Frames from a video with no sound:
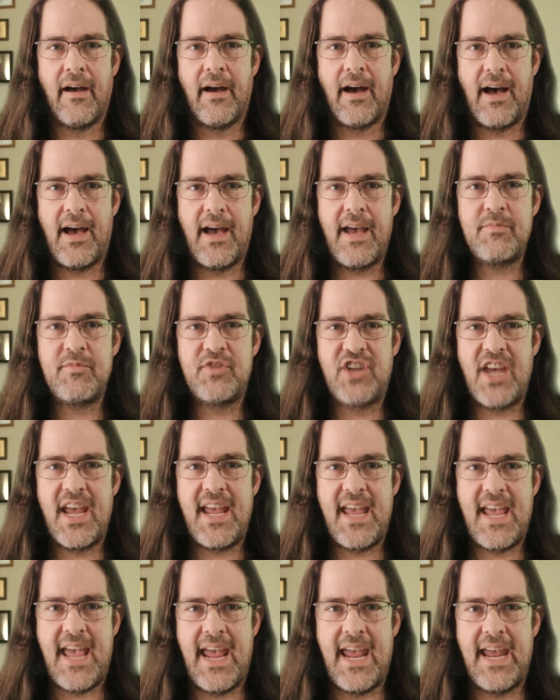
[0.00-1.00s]
I'm
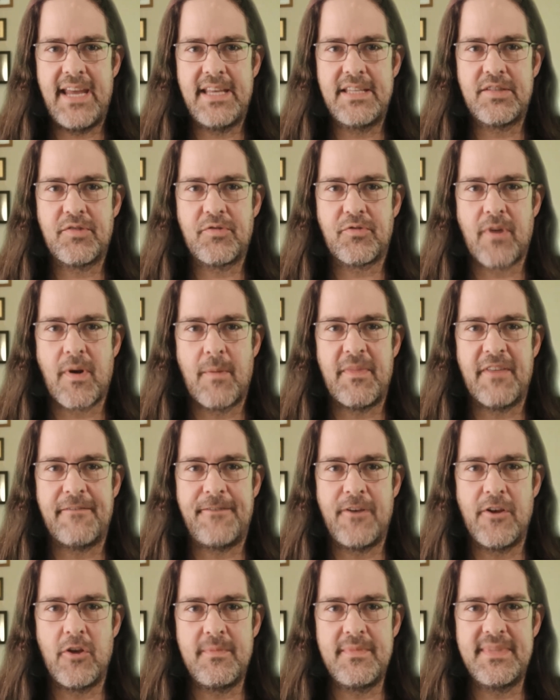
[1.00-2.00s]
Jay Haynes from
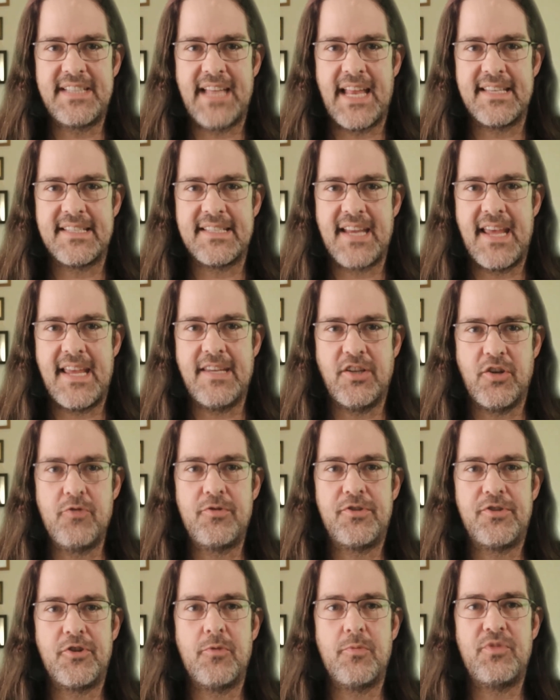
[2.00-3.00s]
the Film Sensei
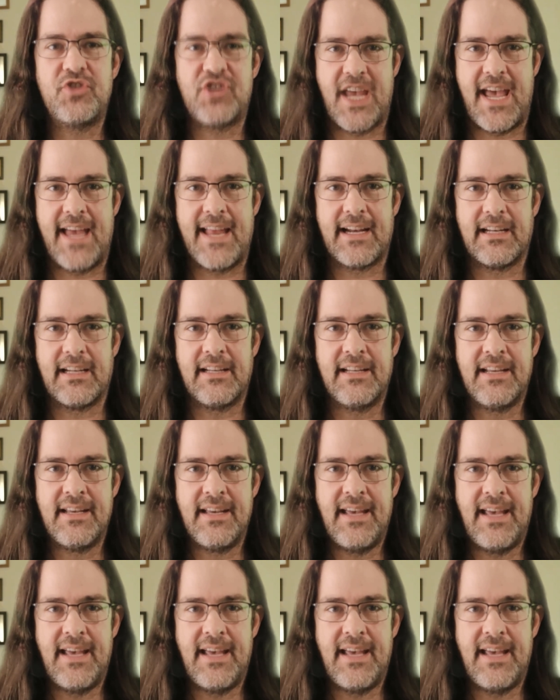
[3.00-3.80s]
YouTube channel,